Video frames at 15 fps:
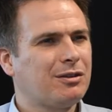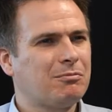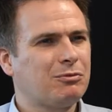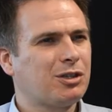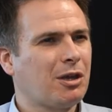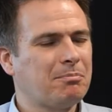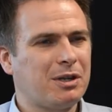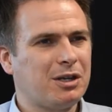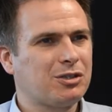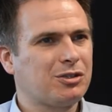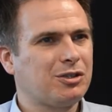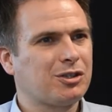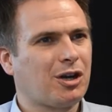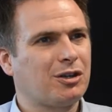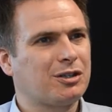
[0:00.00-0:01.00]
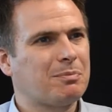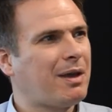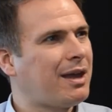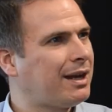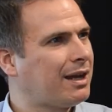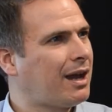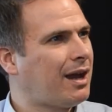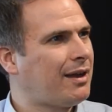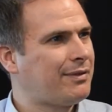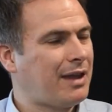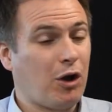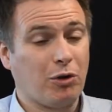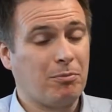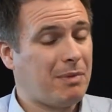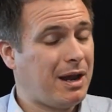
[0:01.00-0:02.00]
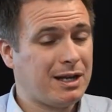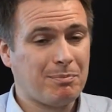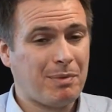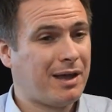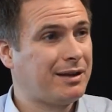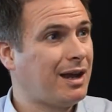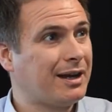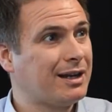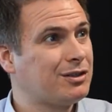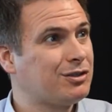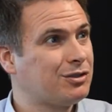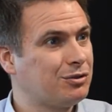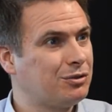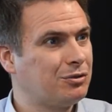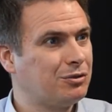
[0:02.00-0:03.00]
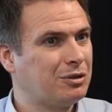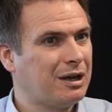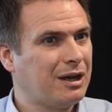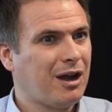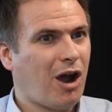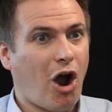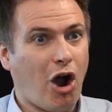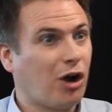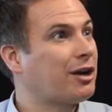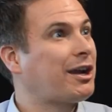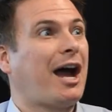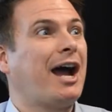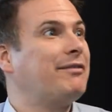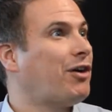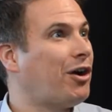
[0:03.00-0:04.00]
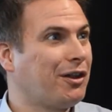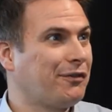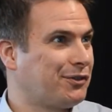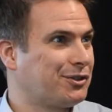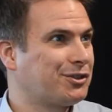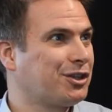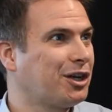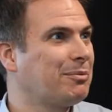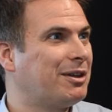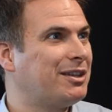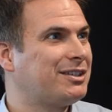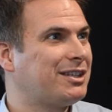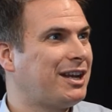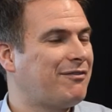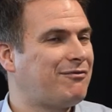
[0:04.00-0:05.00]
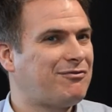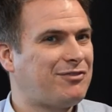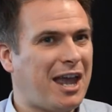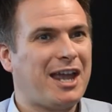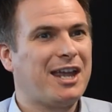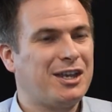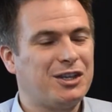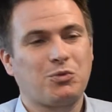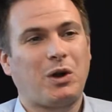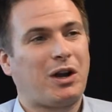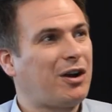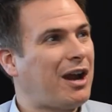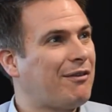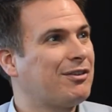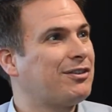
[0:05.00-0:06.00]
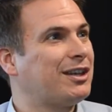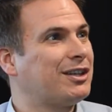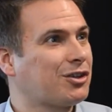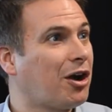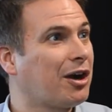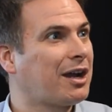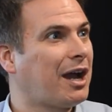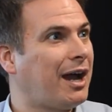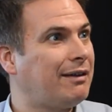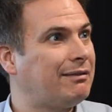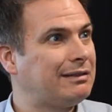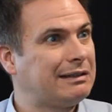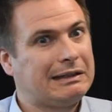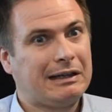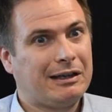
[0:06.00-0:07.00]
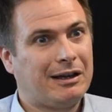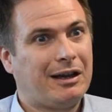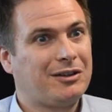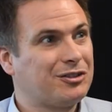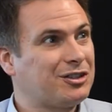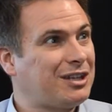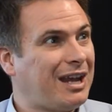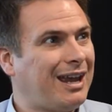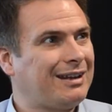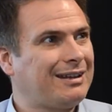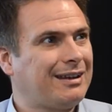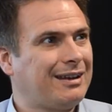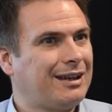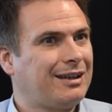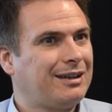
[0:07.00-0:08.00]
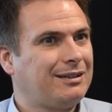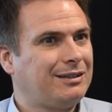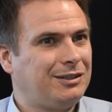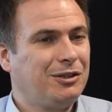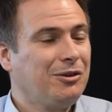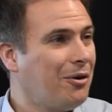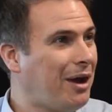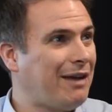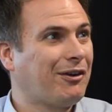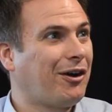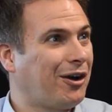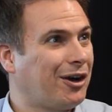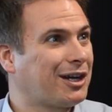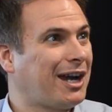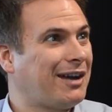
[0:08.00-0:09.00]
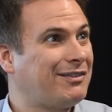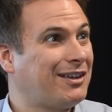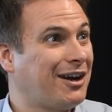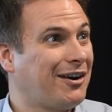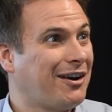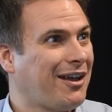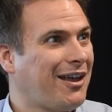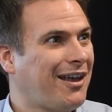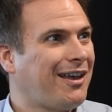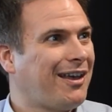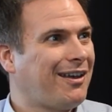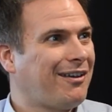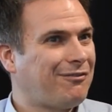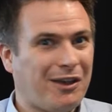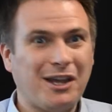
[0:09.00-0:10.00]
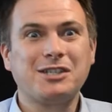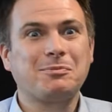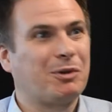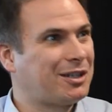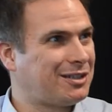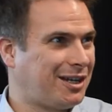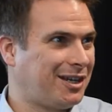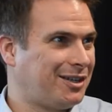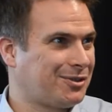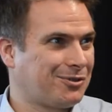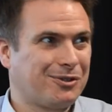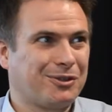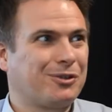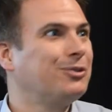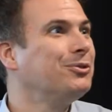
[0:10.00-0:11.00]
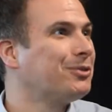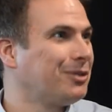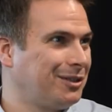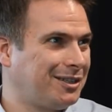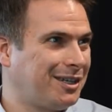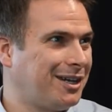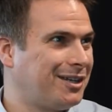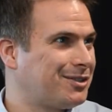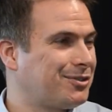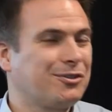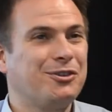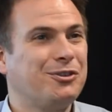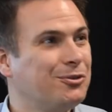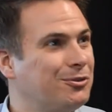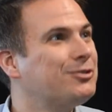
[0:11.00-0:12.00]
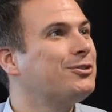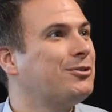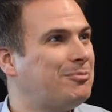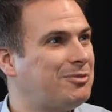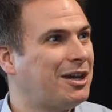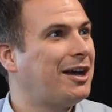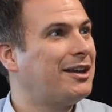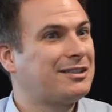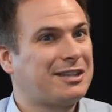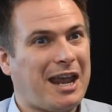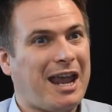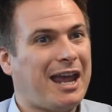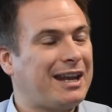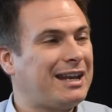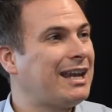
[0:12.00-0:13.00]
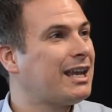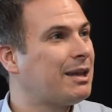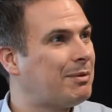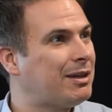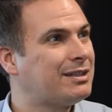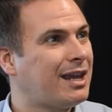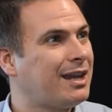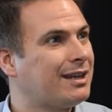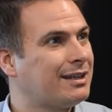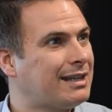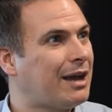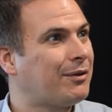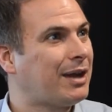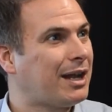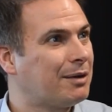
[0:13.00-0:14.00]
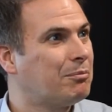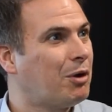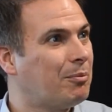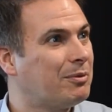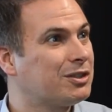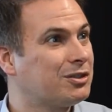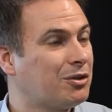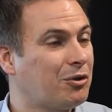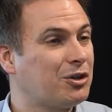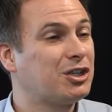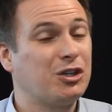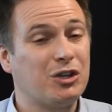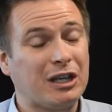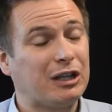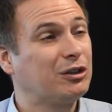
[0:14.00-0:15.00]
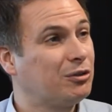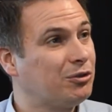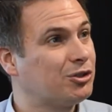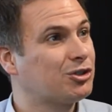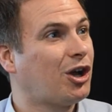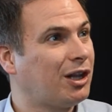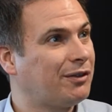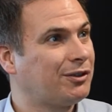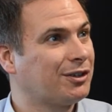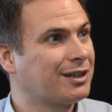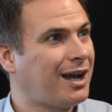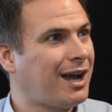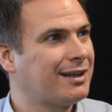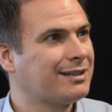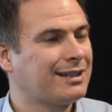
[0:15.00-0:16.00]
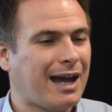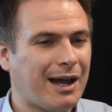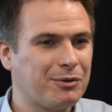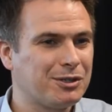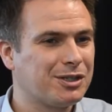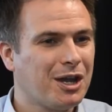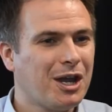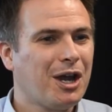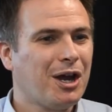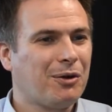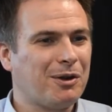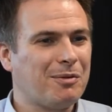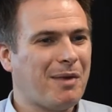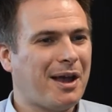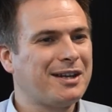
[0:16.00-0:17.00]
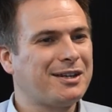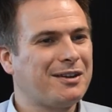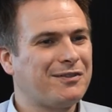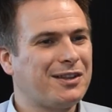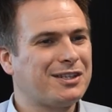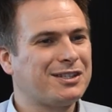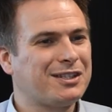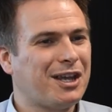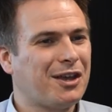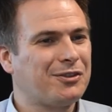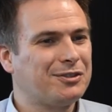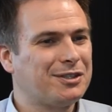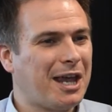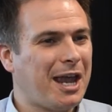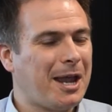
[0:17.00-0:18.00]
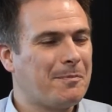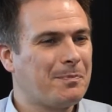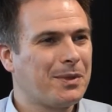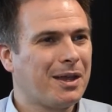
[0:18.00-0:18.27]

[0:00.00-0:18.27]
some ministries are depending on that, or may depend on it, to archive all of their sermons. And if that is where everything's archived, understand, you don't have an archive there. Facebook does, or Google does, or YouTube does, and it can be taken down at a moment's notice, and you can lose all of your content. I was reminded of this the other day.